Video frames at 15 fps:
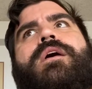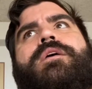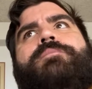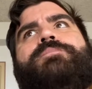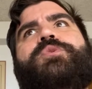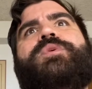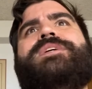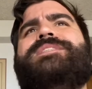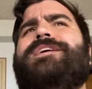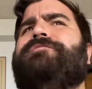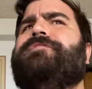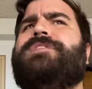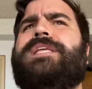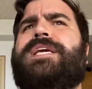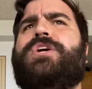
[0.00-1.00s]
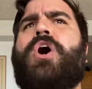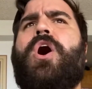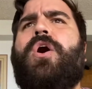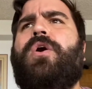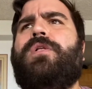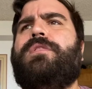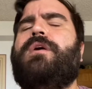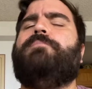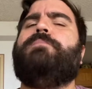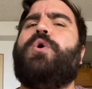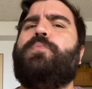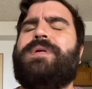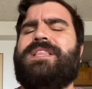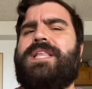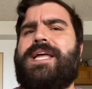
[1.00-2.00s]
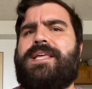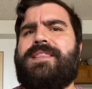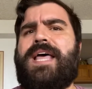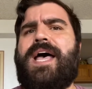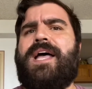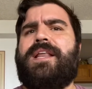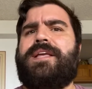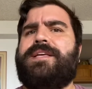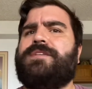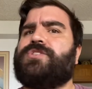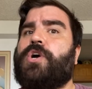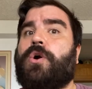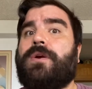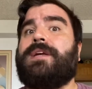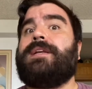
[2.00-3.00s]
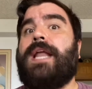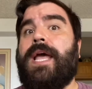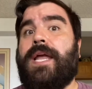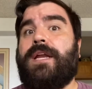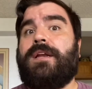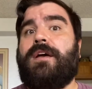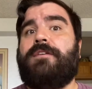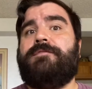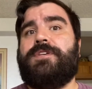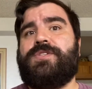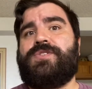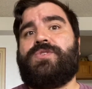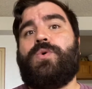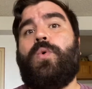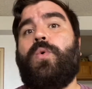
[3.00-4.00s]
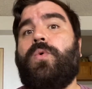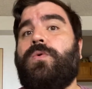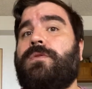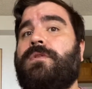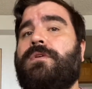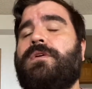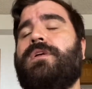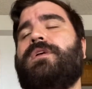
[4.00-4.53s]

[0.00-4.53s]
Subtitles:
You could definitely call a moment like that a dark night of the soul,